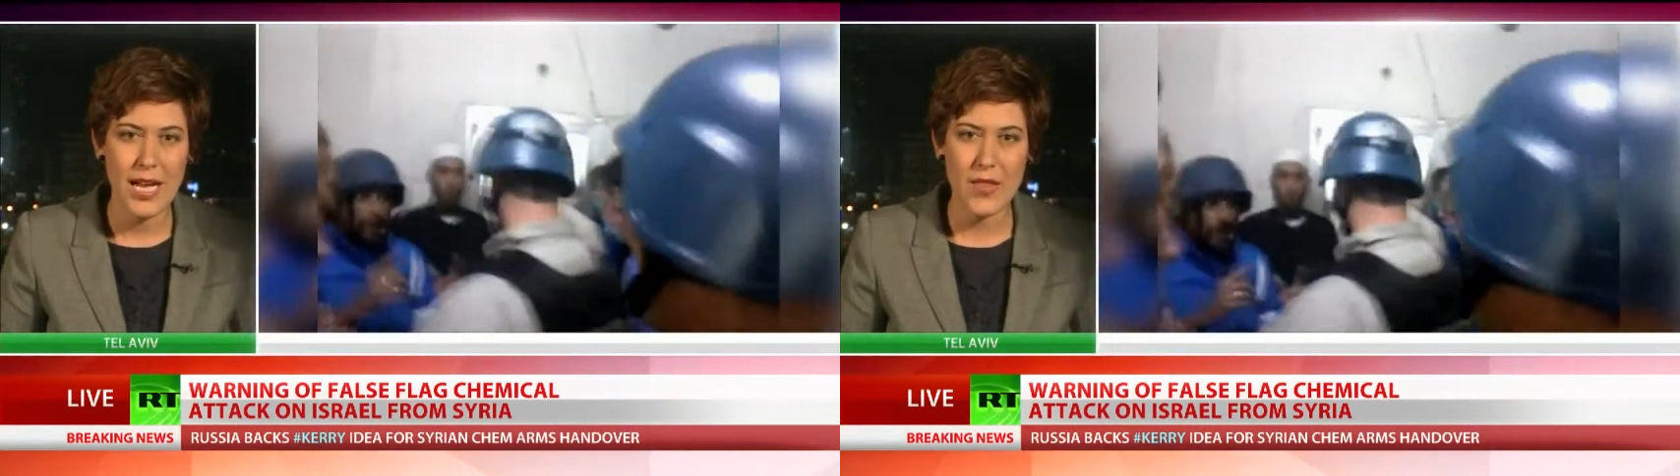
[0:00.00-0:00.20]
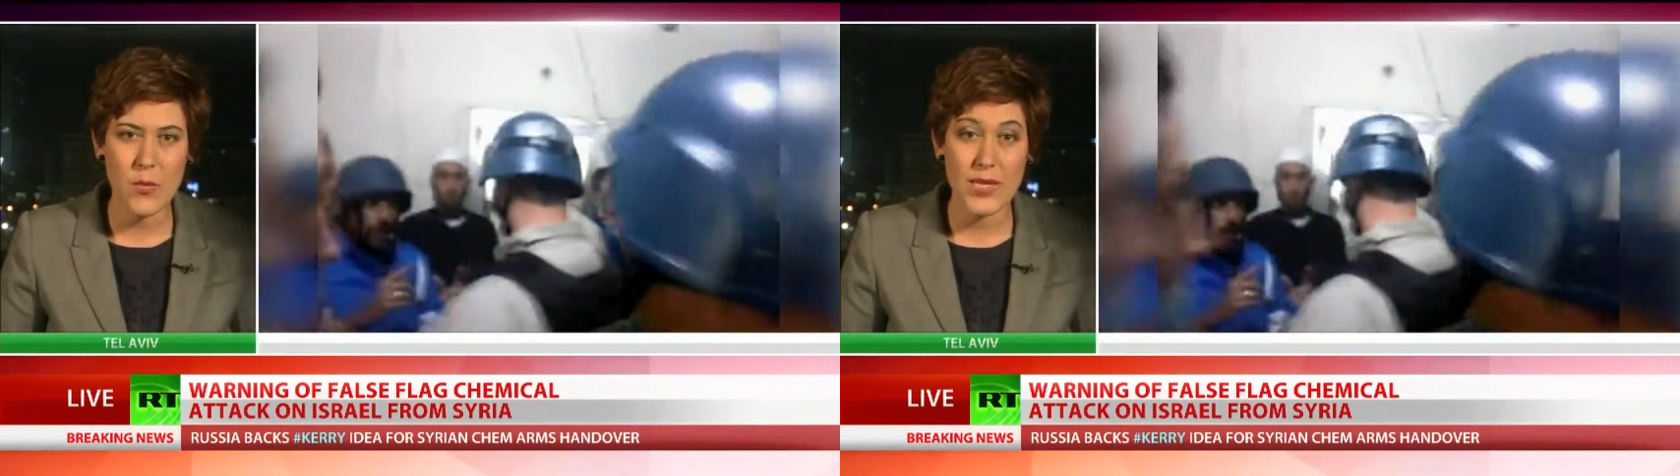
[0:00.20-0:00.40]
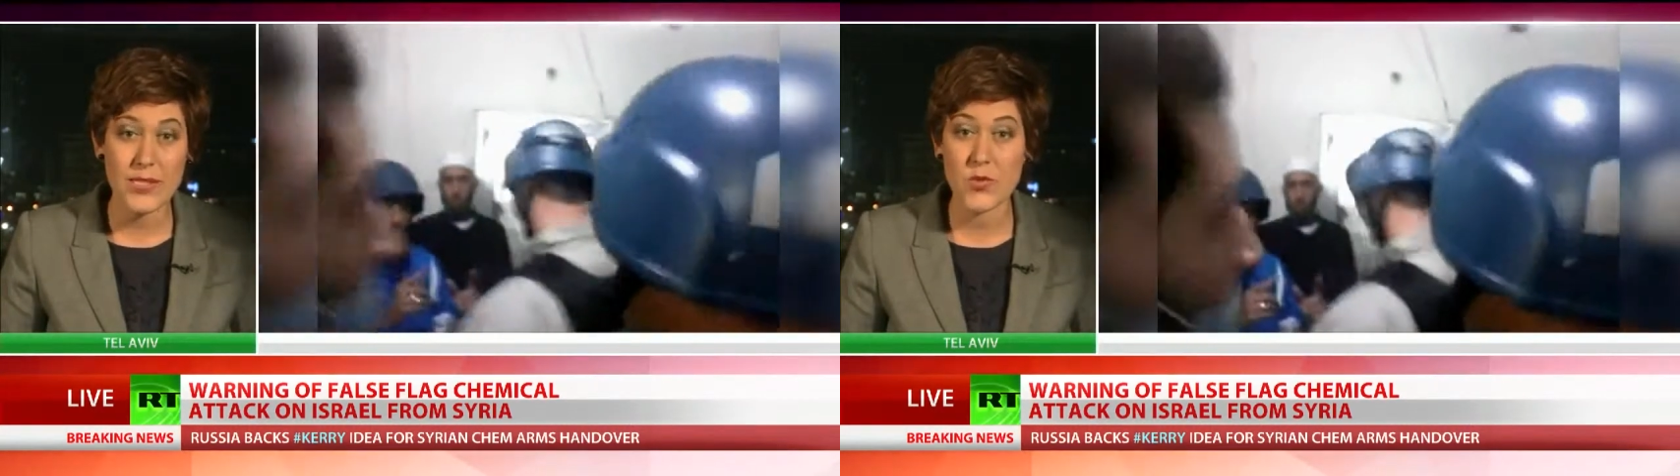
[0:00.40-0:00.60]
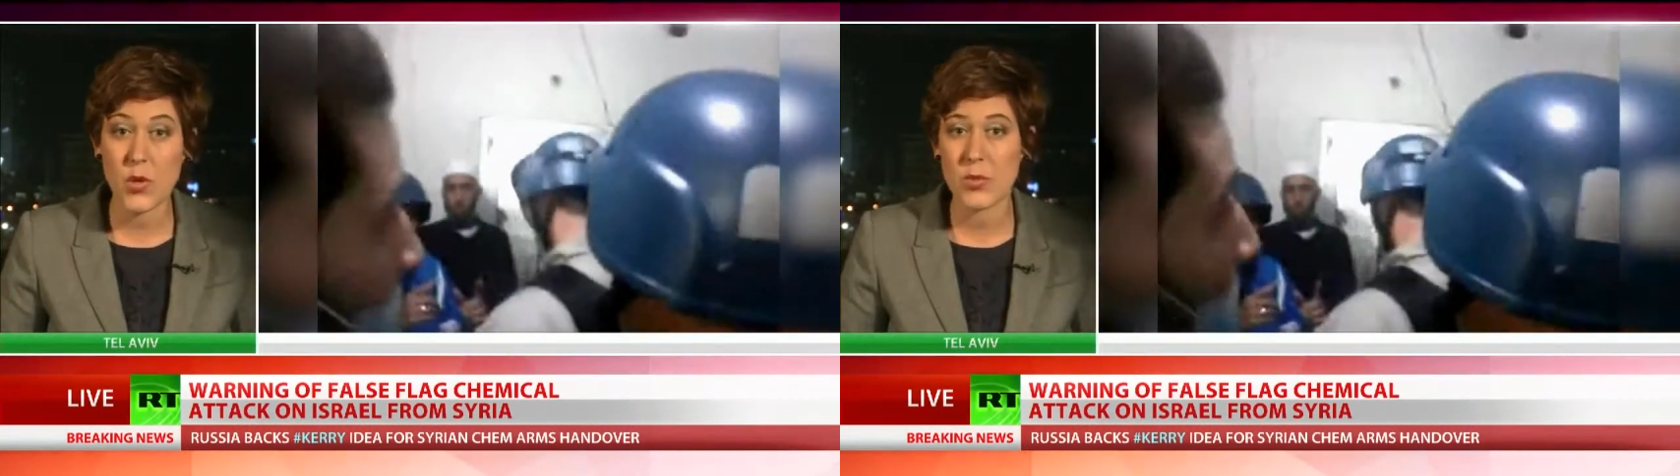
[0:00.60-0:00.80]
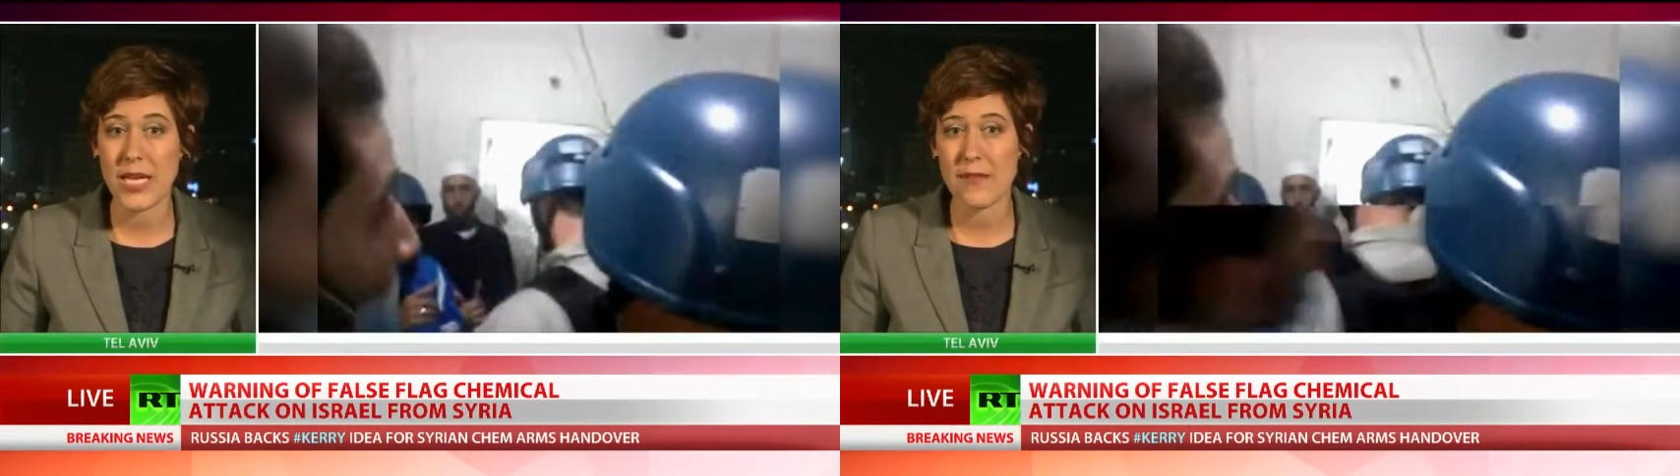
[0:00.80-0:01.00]
Otherwise,
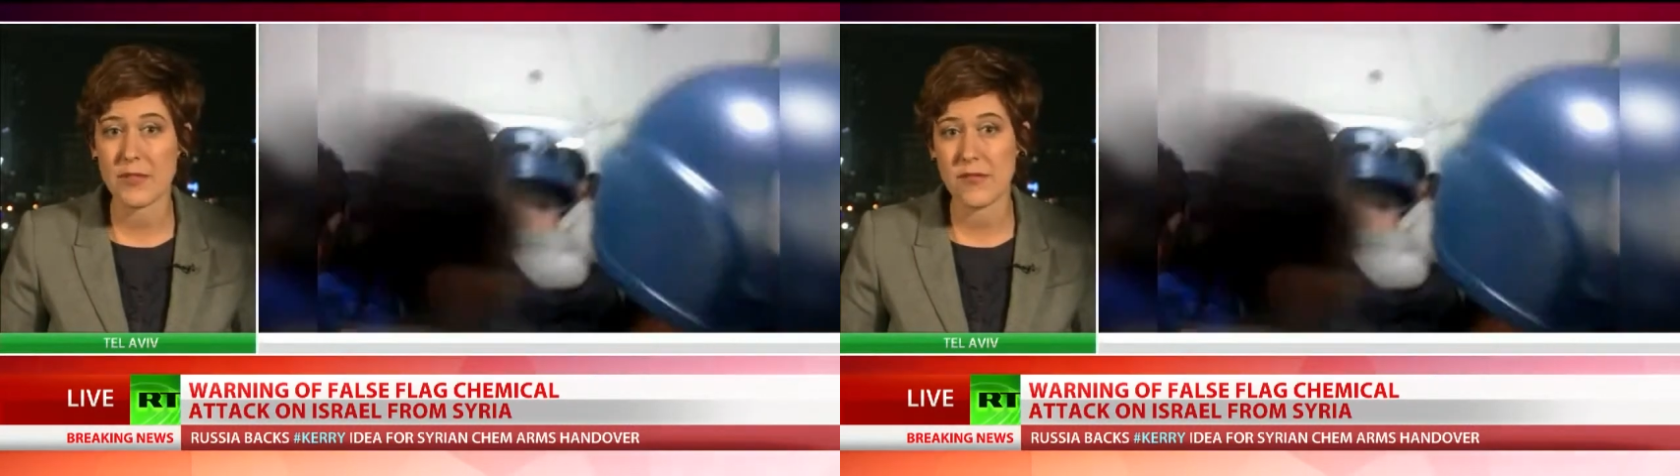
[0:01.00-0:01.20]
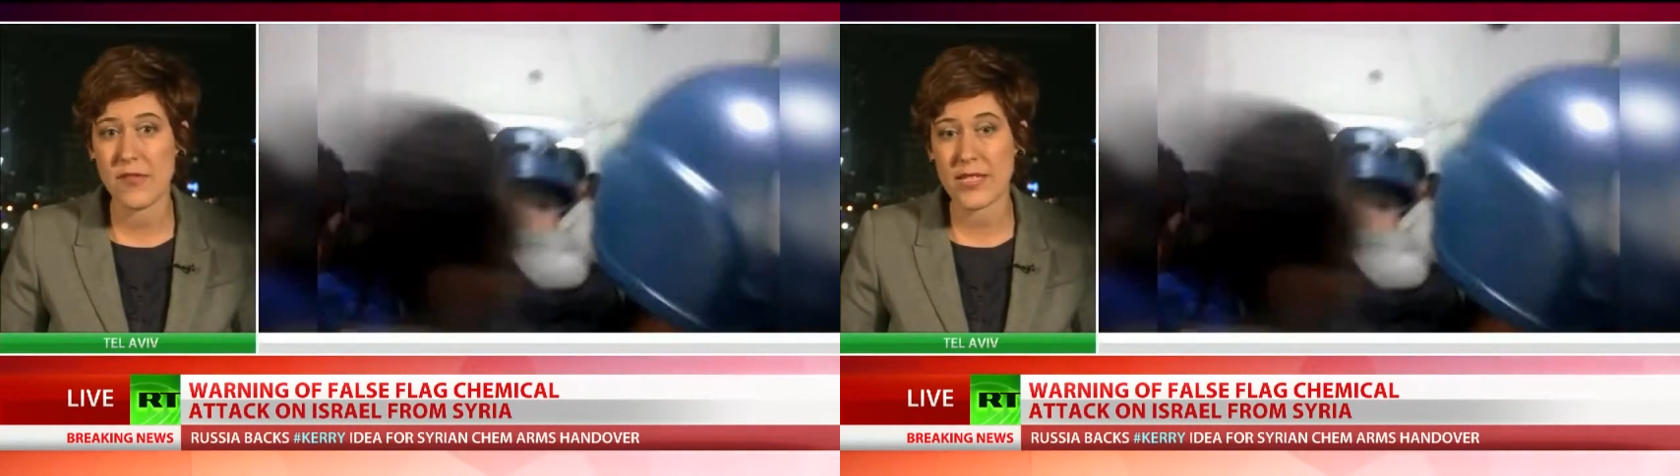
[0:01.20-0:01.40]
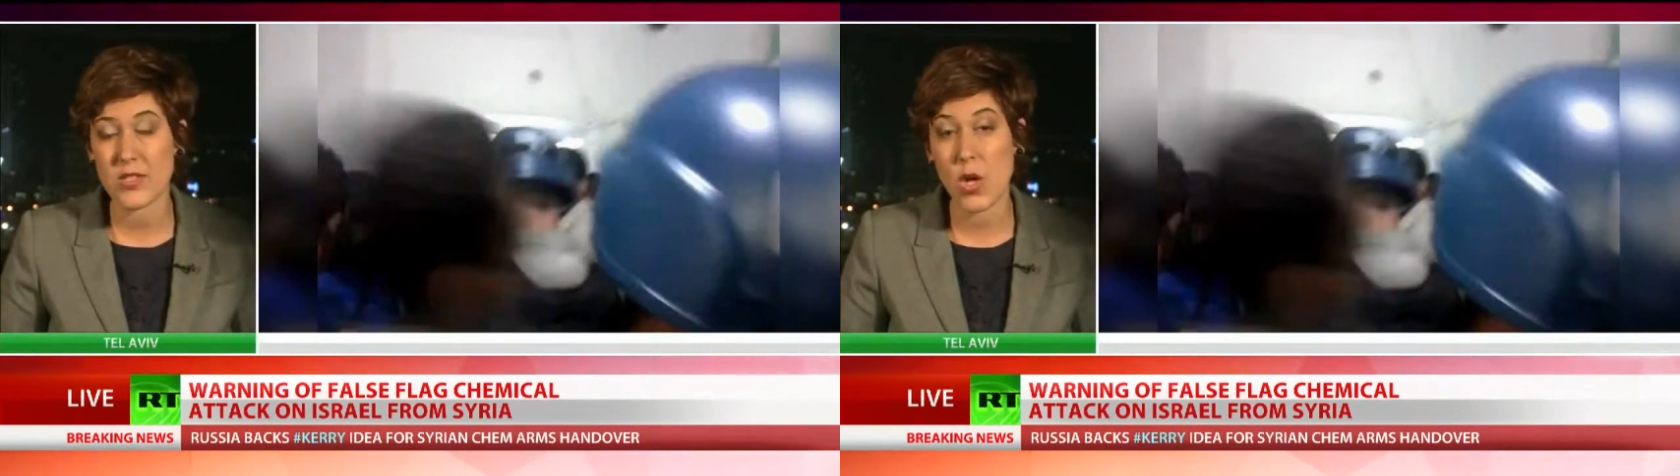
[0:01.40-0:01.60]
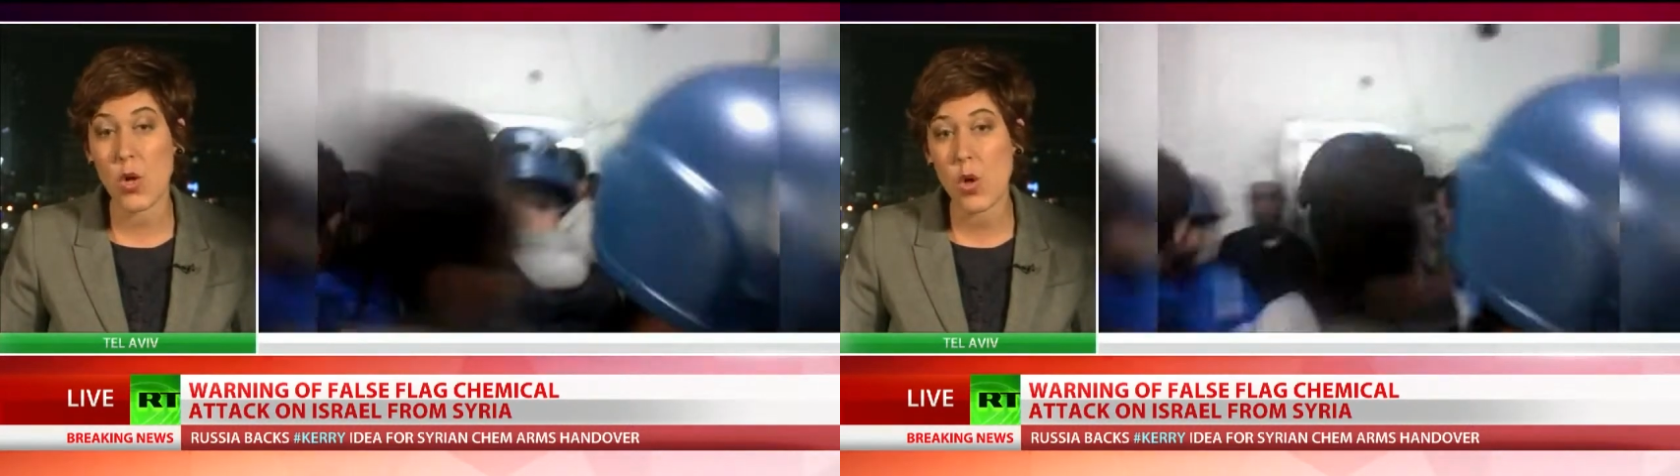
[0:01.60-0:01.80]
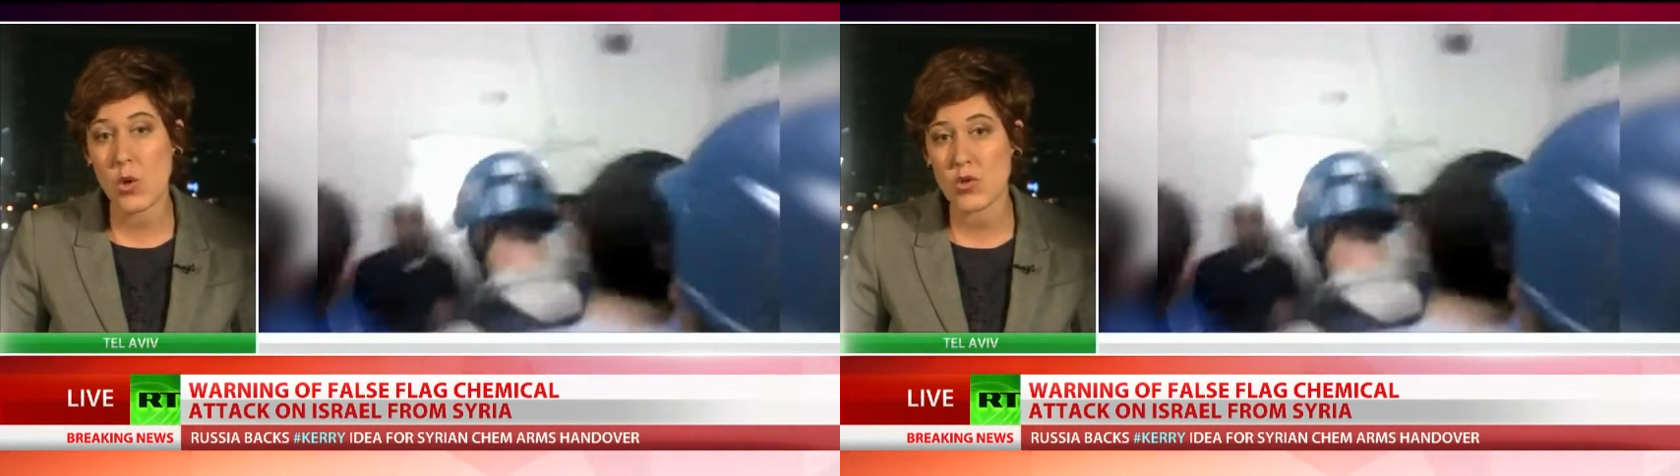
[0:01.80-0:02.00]
Israel would have to face a
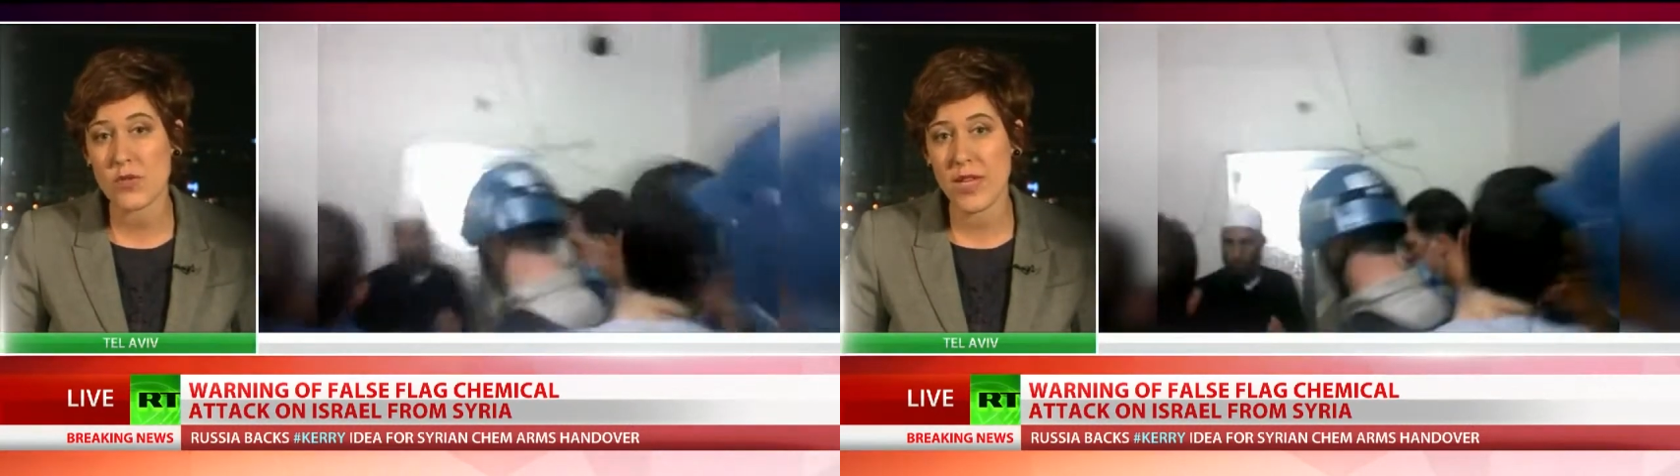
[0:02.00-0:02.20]
whole host of